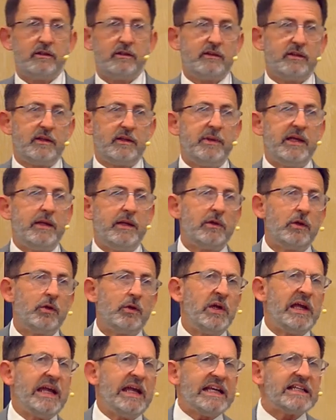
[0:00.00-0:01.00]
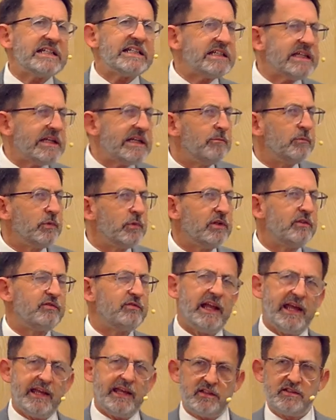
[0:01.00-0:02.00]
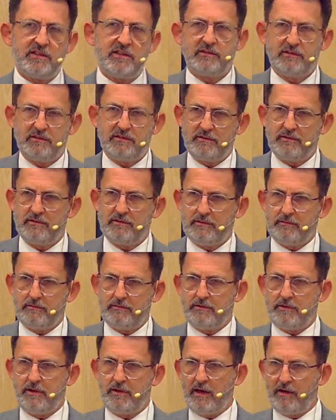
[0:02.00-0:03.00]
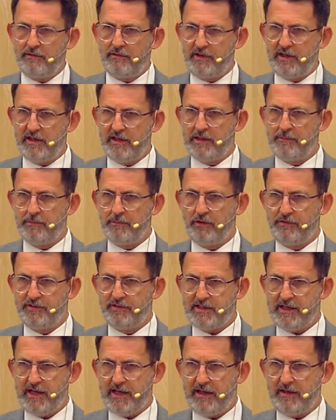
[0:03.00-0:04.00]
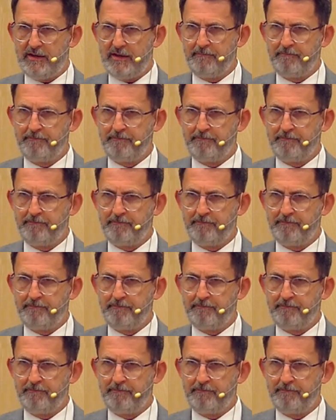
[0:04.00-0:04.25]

the people who hated him would have liked to have written above his head.